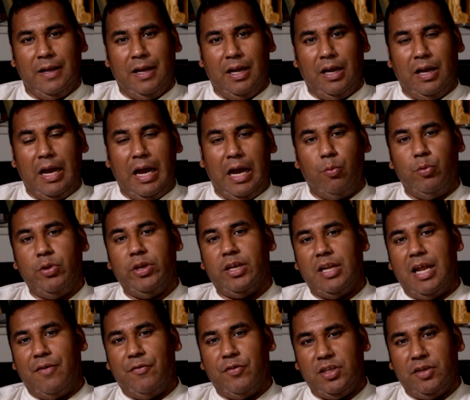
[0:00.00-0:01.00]
how we
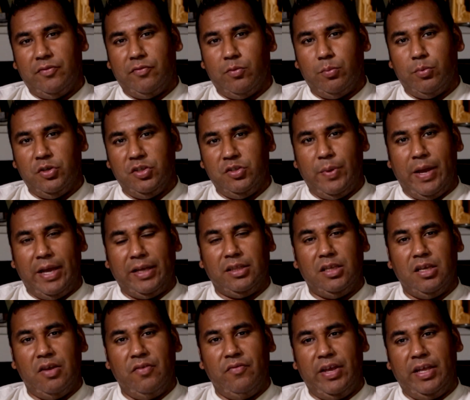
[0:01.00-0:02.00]
can have a different
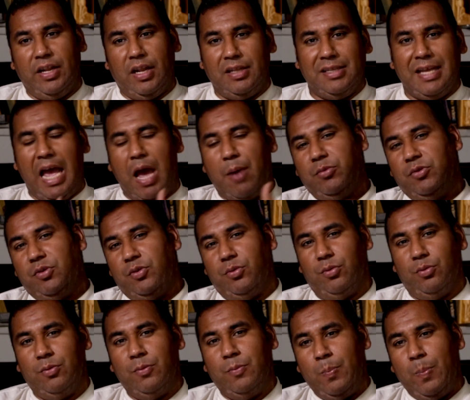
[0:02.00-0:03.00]
perspective and adapt
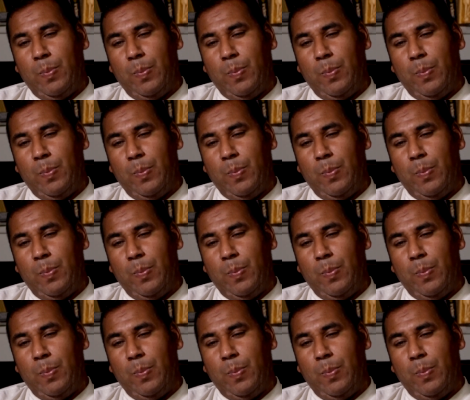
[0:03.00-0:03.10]
to